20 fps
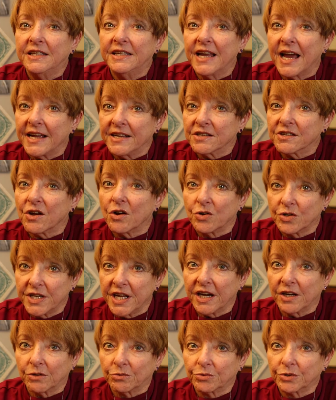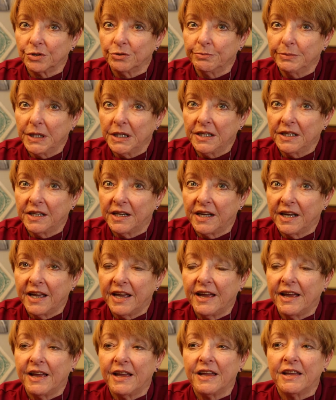nice hotel room.
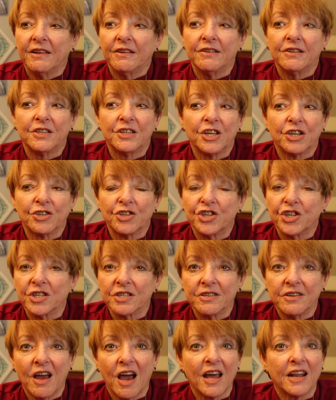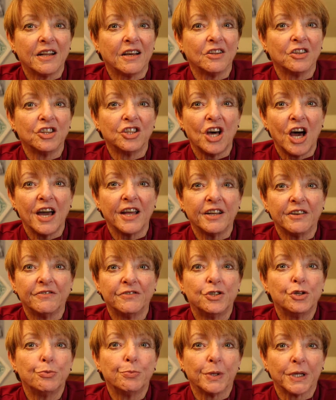There's just not a lot
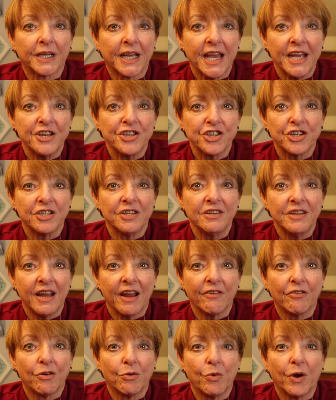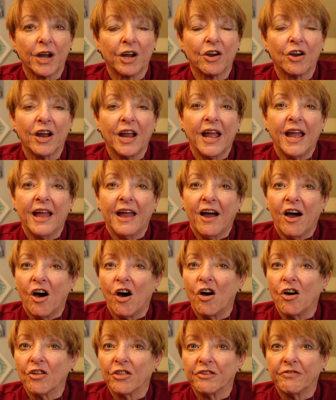of duplication everywhere.
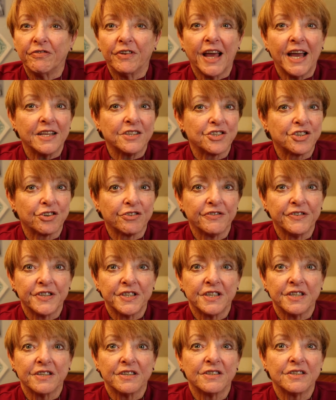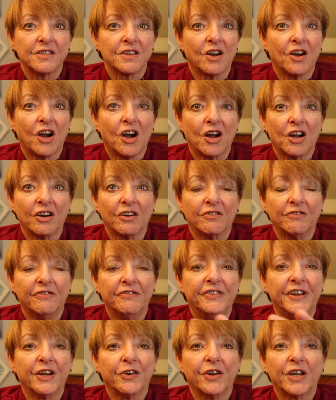All the flat surfaces are
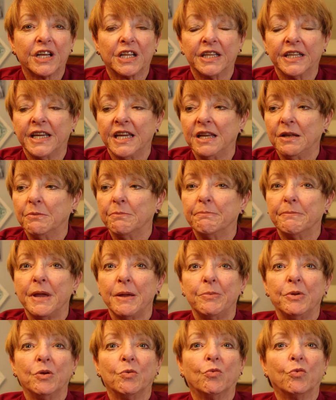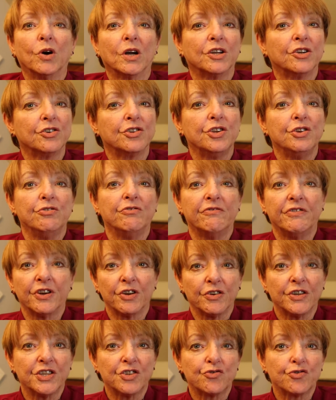very clean, maybe one or two
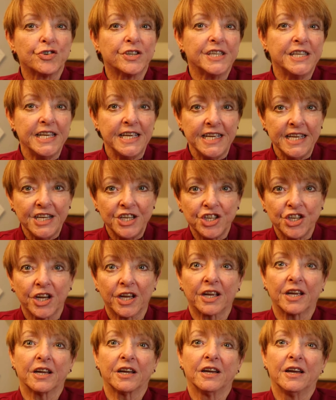very strategic